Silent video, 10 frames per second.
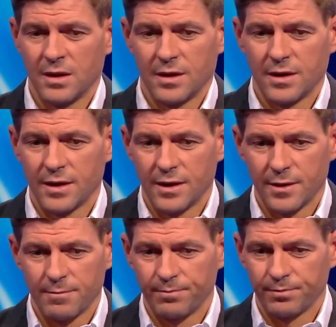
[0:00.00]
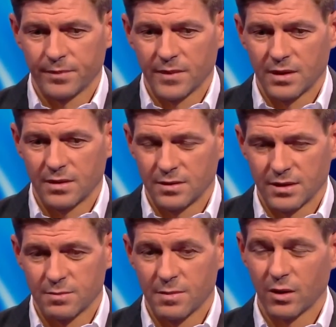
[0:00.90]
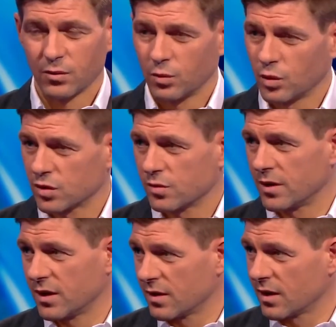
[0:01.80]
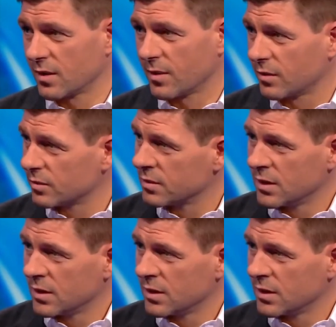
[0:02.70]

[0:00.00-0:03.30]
It's mouth-watering when you think about